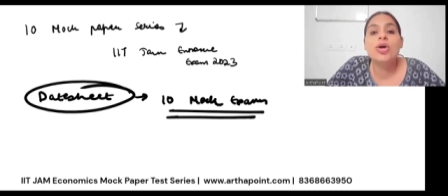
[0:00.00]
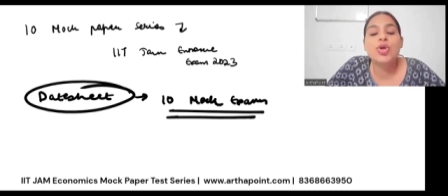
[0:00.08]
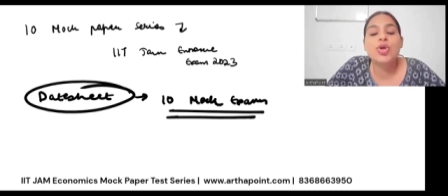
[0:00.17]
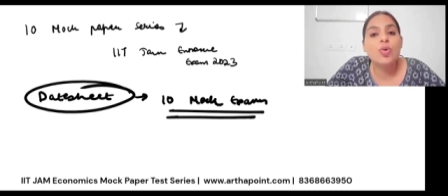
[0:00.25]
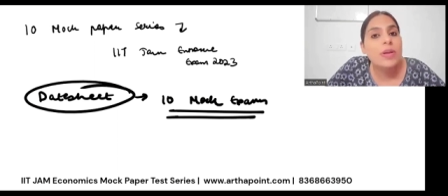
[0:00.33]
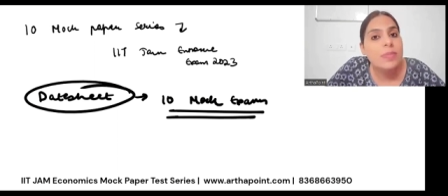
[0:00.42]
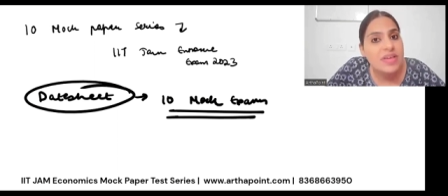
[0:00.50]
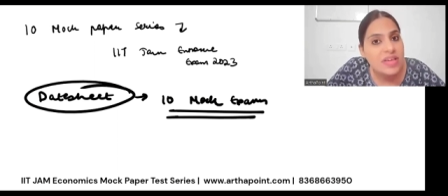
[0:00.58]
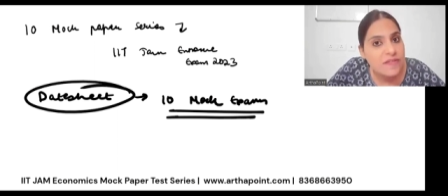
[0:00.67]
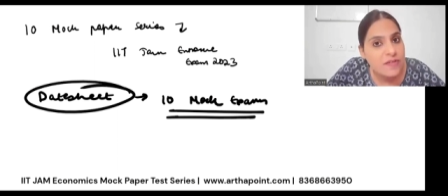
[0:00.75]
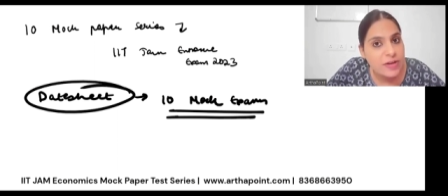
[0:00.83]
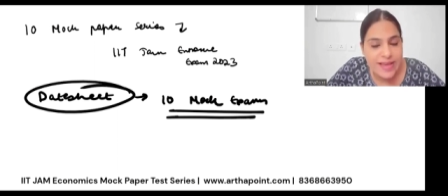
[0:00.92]
You will be
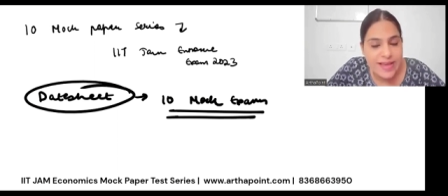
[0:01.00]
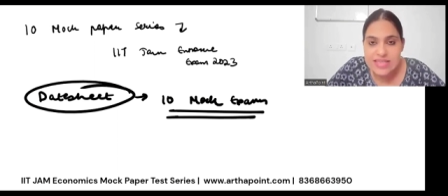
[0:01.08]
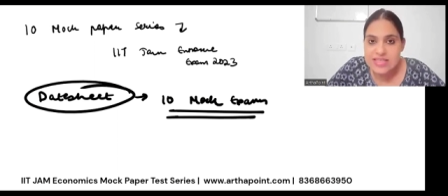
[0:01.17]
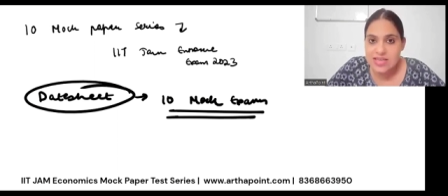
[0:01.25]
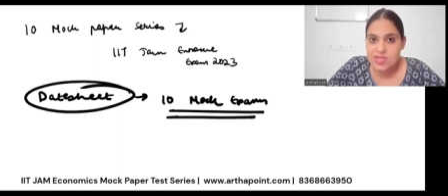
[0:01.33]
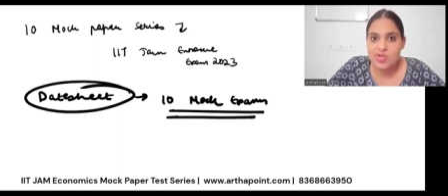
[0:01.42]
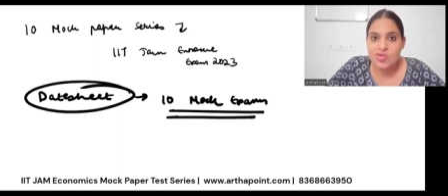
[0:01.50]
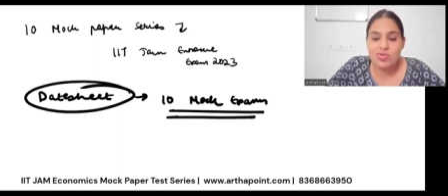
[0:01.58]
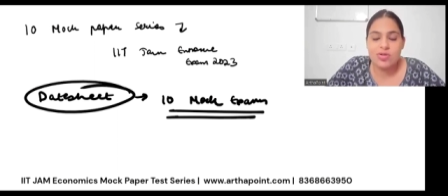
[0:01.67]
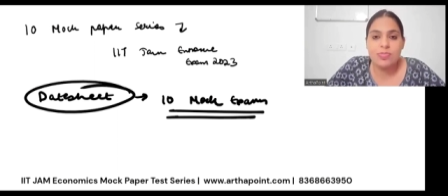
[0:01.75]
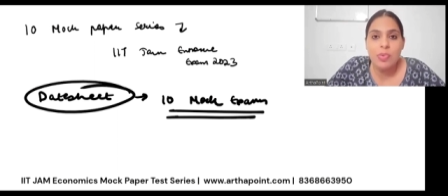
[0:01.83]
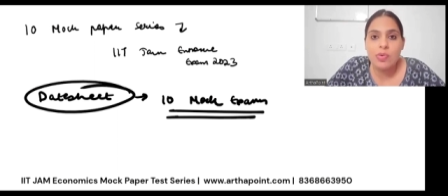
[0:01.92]
given access to
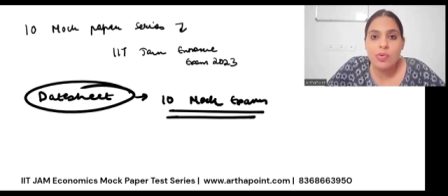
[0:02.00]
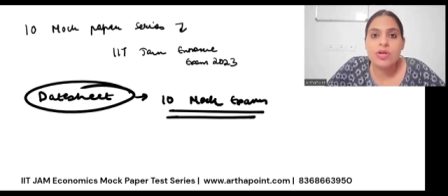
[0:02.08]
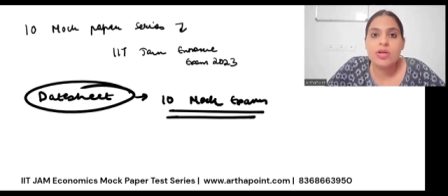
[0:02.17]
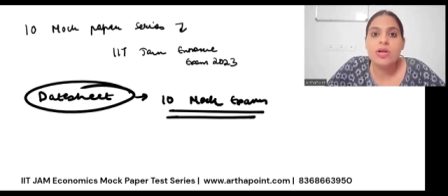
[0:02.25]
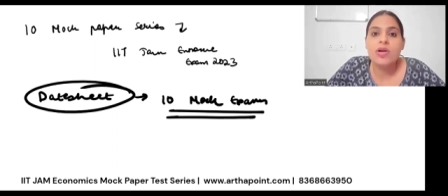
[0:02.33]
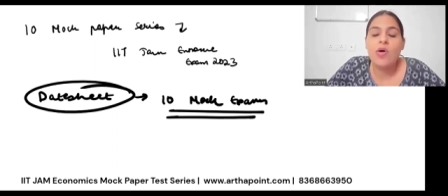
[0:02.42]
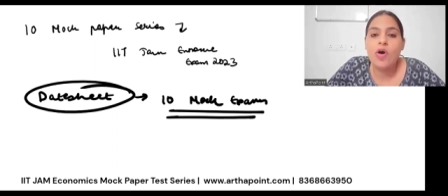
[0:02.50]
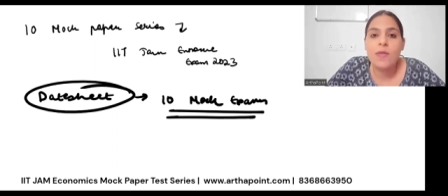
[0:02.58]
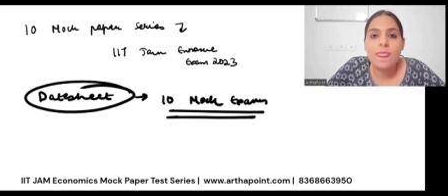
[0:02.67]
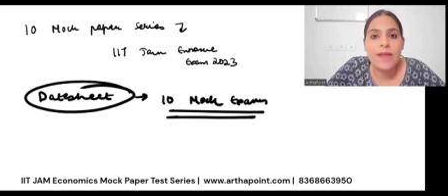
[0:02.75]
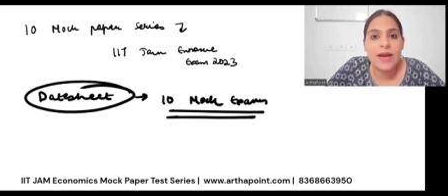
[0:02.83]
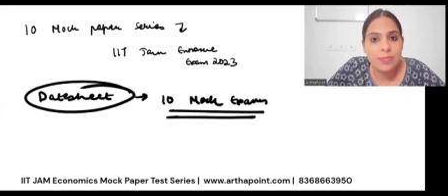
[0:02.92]
the portal.
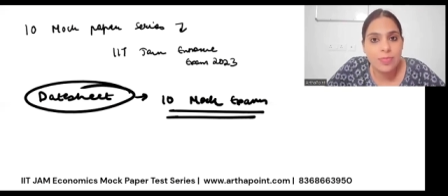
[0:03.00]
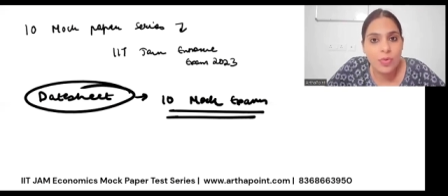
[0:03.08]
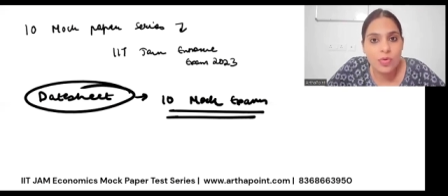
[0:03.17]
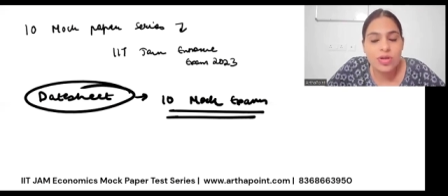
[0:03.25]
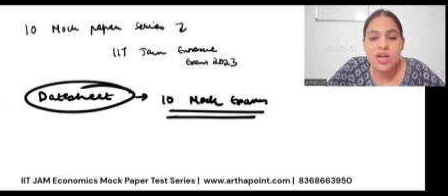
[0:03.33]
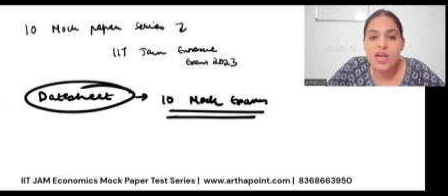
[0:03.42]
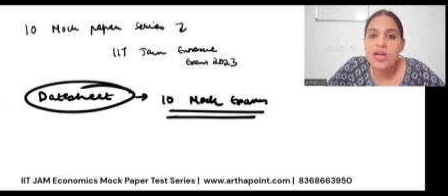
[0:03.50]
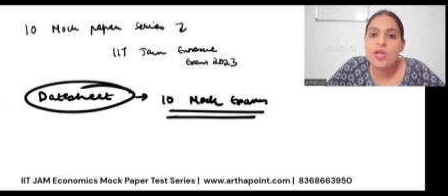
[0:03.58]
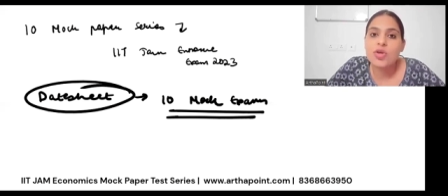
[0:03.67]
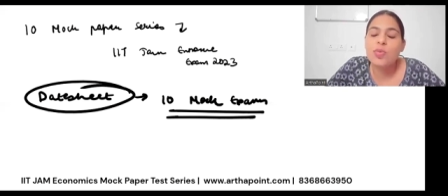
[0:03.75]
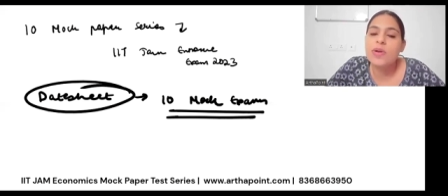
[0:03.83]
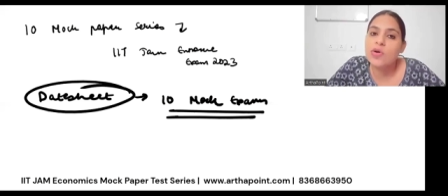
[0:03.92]
On that portal,
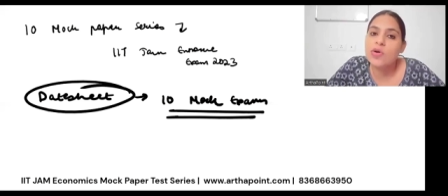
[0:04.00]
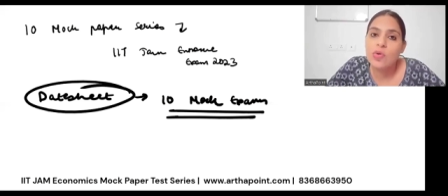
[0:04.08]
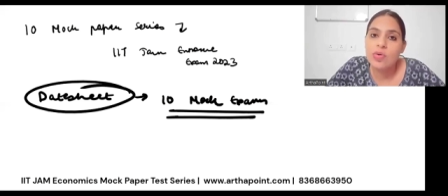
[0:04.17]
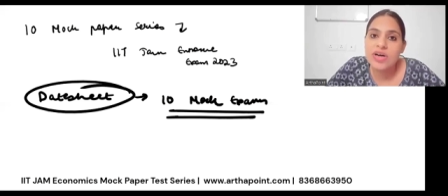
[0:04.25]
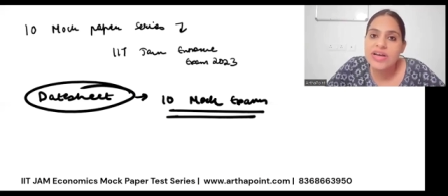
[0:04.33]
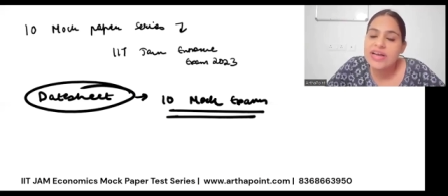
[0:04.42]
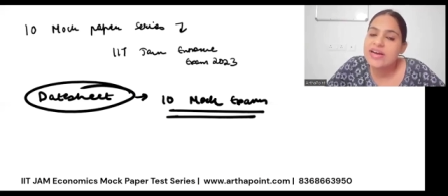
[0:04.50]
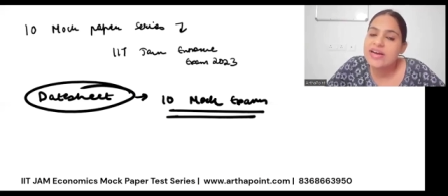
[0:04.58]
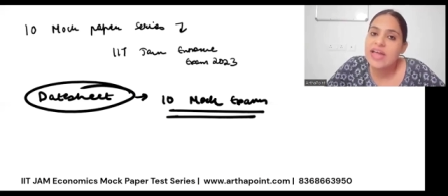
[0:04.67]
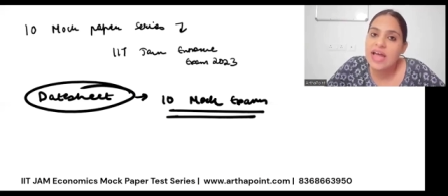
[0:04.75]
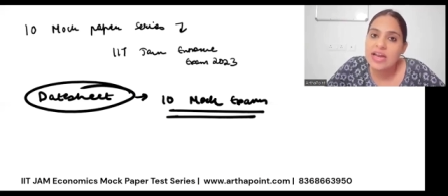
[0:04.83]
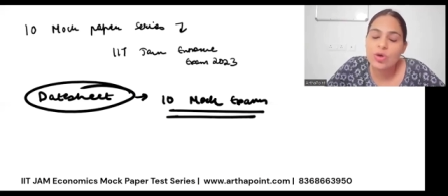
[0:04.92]
you will go ahead
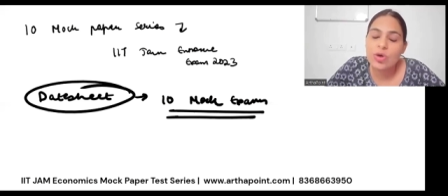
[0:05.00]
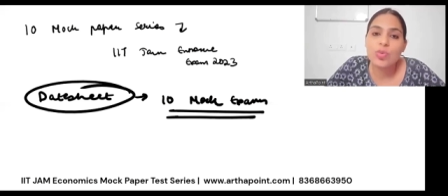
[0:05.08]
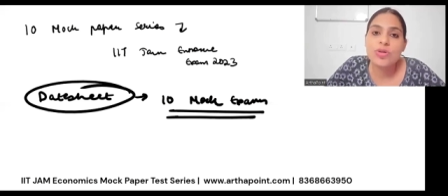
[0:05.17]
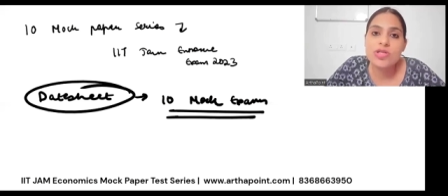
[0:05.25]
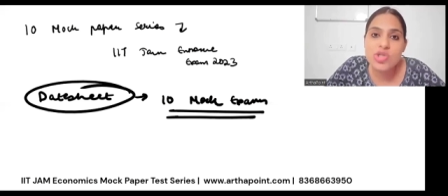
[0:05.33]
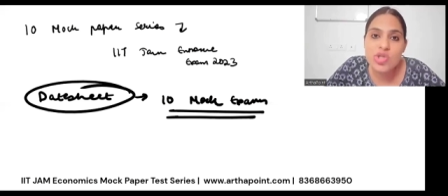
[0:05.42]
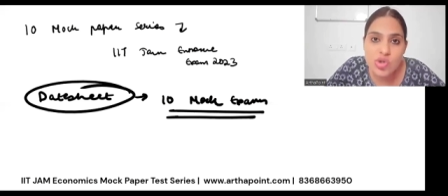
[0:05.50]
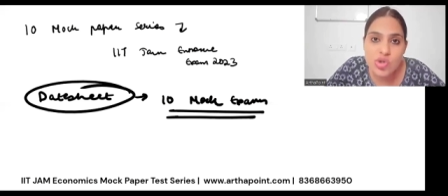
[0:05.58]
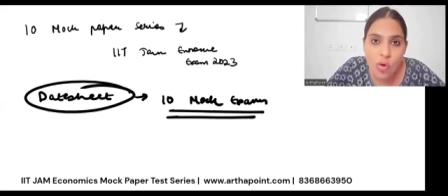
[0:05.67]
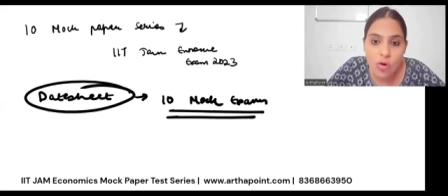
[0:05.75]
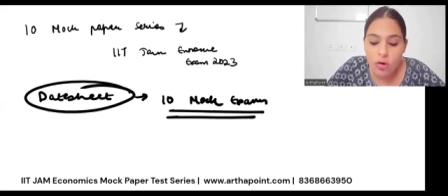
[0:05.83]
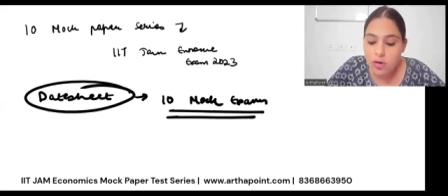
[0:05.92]
and you will
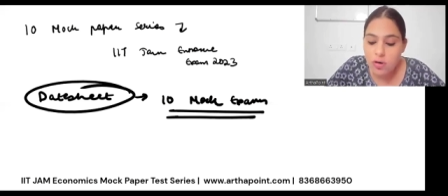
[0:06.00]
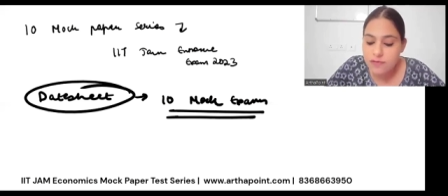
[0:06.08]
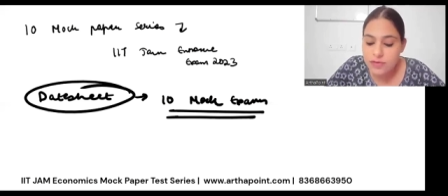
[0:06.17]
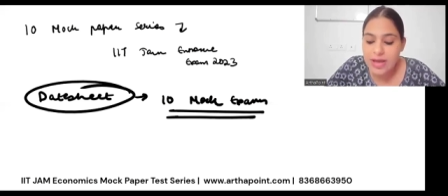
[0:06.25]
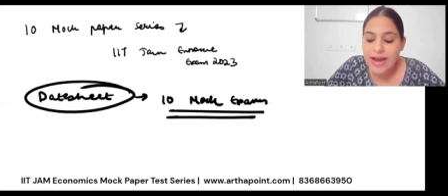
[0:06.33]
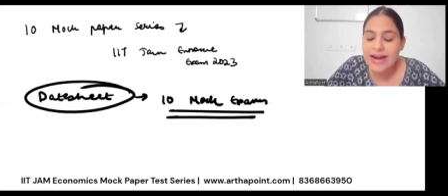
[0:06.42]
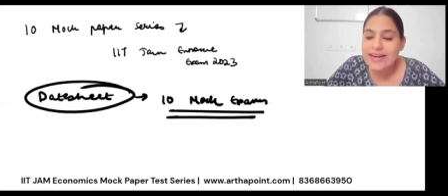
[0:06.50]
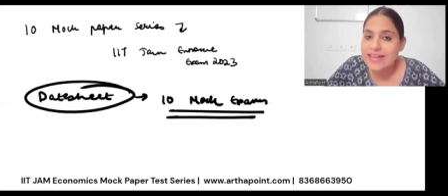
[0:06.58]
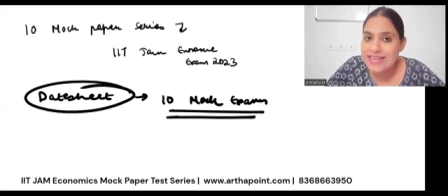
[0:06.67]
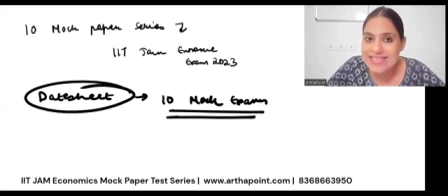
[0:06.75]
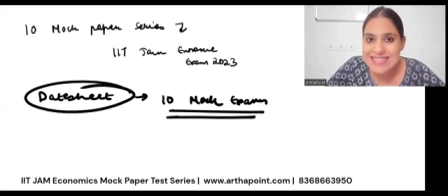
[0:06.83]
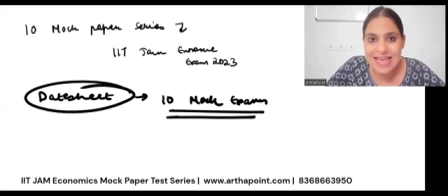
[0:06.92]
solve that
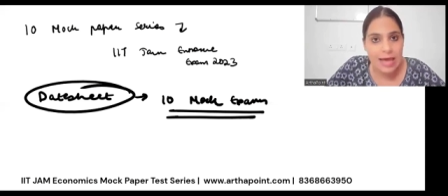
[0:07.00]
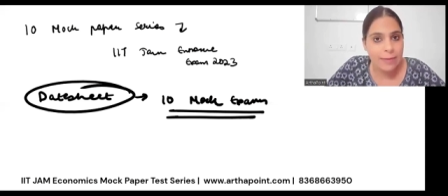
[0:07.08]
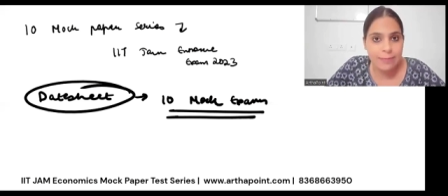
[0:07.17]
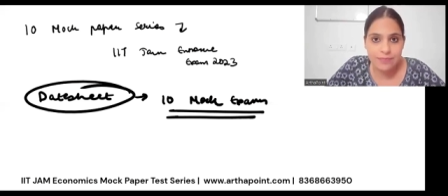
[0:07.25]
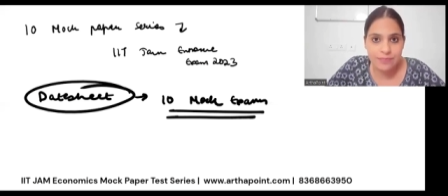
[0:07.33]
exam.